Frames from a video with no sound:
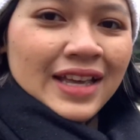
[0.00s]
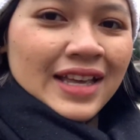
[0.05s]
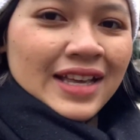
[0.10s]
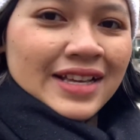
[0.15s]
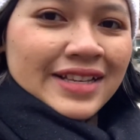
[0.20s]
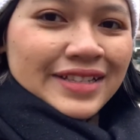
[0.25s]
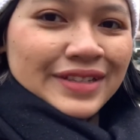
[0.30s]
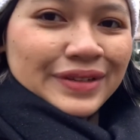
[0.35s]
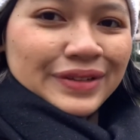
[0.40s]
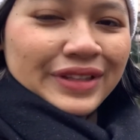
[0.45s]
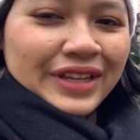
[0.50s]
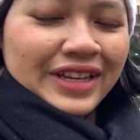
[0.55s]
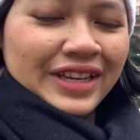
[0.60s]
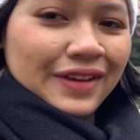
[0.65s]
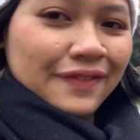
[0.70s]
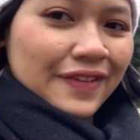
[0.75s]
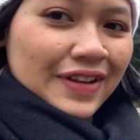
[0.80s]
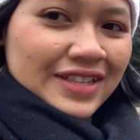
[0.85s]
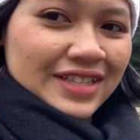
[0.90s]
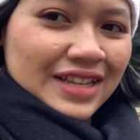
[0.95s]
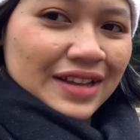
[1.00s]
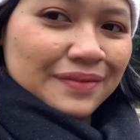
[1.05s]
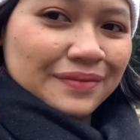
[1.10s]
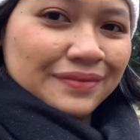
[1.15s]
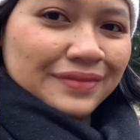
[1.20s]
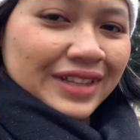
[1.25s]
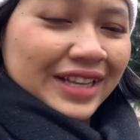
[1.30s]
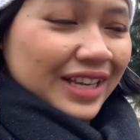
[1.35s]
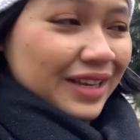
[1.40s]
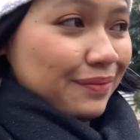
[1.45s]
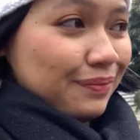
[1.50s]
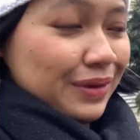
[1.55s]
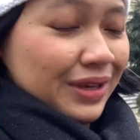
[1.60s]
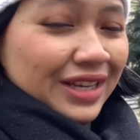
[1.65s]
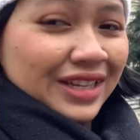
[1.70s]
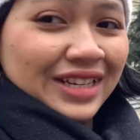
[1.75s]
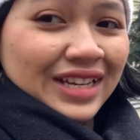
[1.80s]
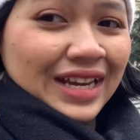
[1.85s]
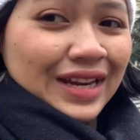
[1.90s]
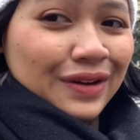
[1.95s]
so they give us some like
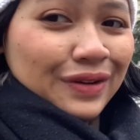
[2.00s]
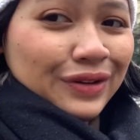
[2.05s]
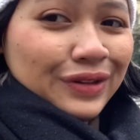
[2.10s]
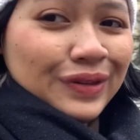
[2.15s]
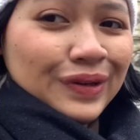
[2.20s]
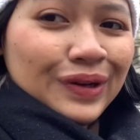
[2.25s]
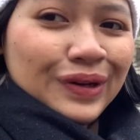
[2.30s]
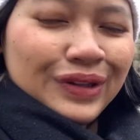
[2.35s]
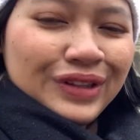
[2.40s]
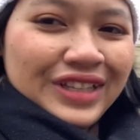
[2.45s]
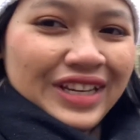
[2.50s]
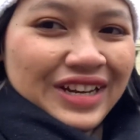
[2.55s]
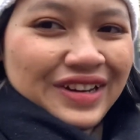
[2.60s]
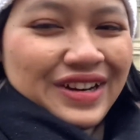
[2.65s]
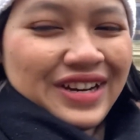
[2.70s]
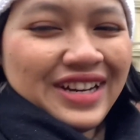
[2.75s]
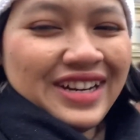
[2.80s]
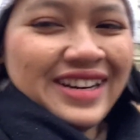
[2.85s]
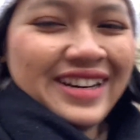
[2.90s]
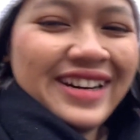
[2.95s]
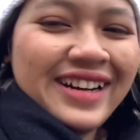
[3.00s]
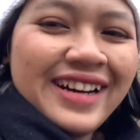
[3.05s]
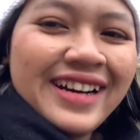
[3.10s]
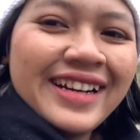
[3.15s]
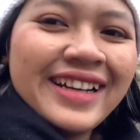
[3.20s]
big deer, tall deer here.